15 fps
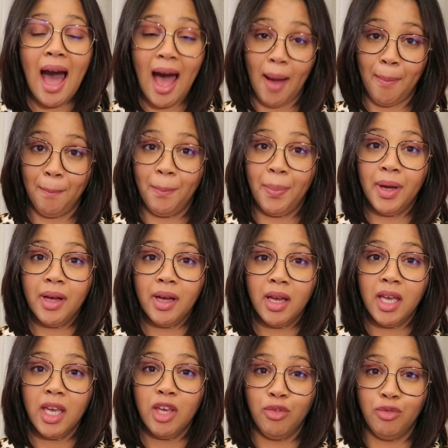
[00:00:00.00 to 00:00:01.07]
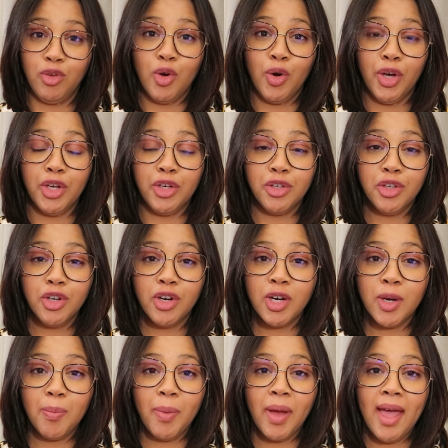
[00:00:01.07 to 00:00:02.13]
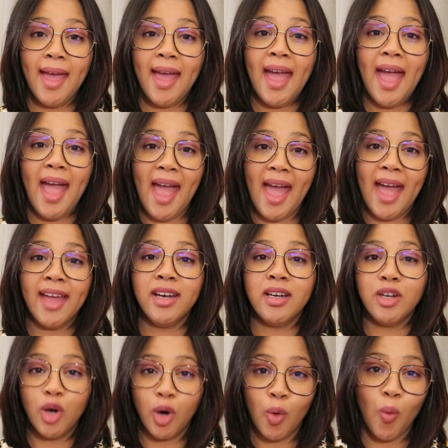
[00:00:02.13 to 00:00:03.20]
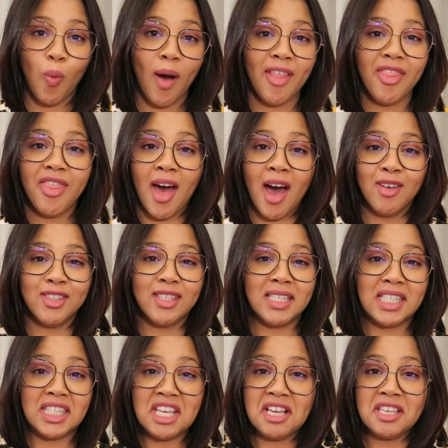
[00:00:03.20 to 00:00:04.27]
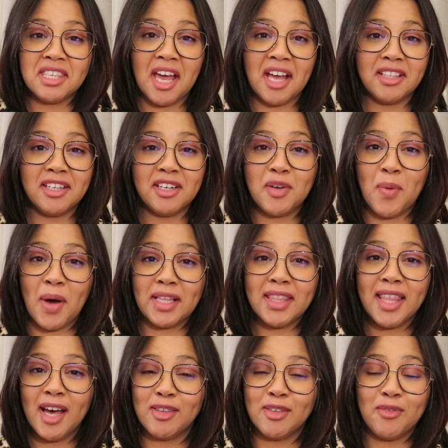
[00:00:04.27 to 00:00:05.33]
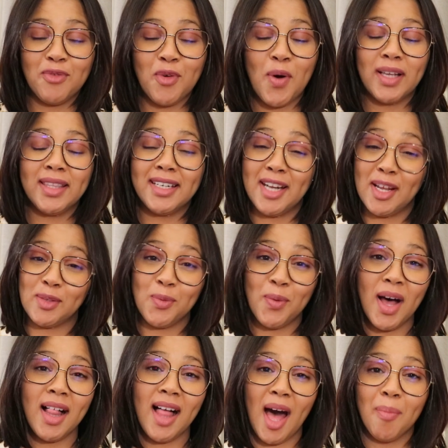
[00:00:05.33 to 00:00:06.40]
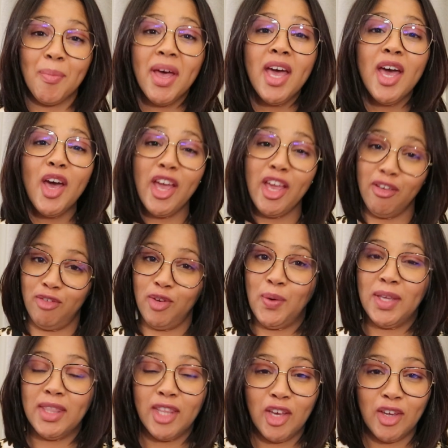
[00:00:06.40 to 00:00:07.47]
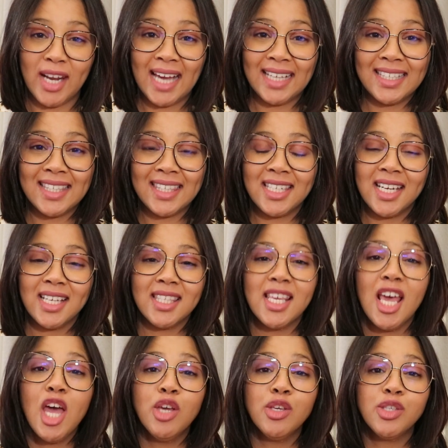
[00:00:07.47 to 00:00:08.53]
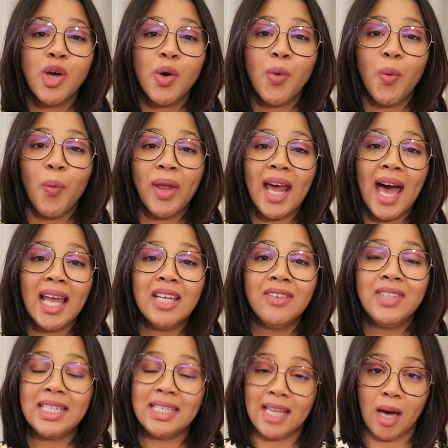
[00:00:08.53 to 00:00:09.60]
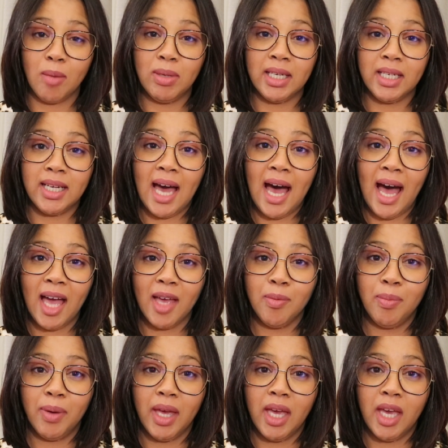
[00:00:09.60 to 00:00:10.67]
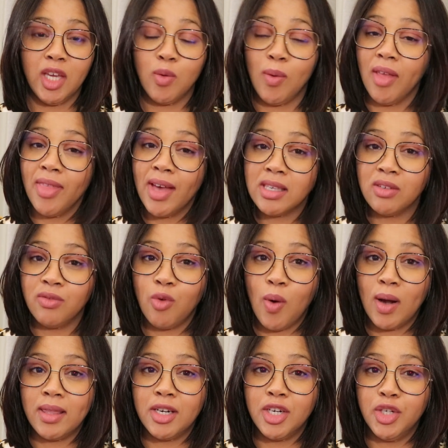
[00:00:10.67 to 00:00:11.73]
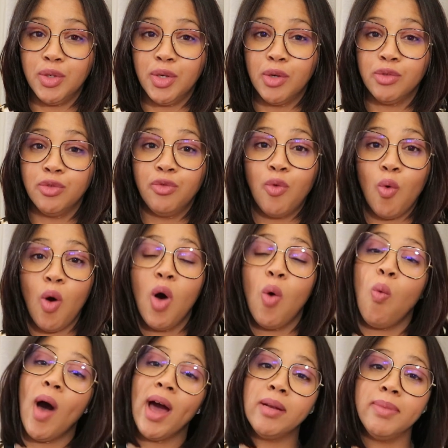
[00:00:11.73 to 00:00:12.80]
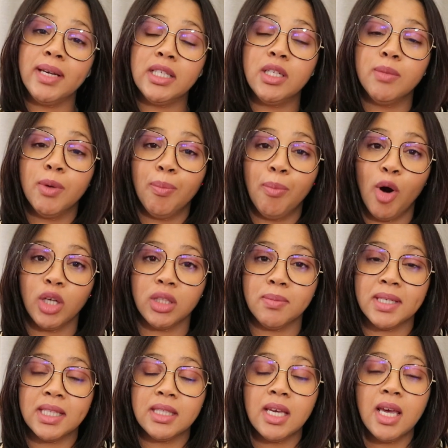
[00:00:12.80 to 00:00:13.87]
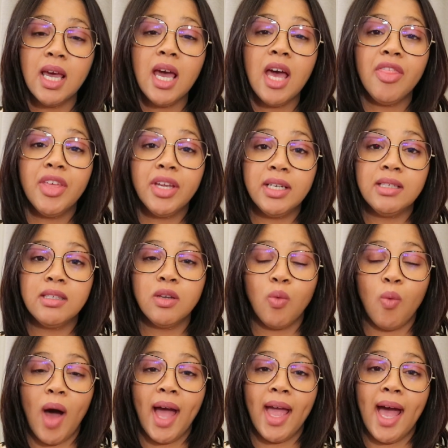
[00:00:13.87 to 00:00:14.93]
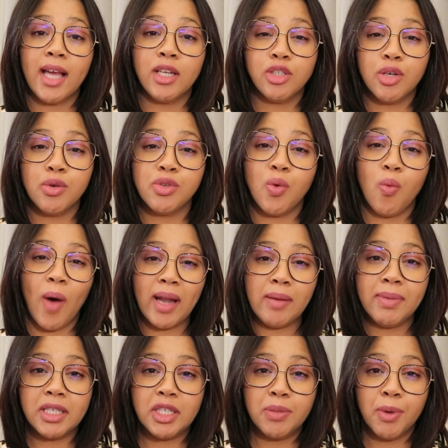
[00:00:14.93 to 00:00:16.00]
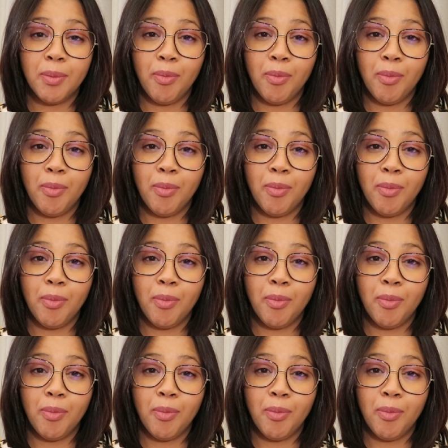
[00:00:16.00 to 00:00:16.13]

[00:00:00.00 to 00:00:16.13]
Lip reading: up if you're in Europe, and 1,600, 1,400 as well up if you're in the United States. So when I lived in Dublin, I paid 1,400 euros for a one-bedroom apartment. The reason why I chose a one-bedroom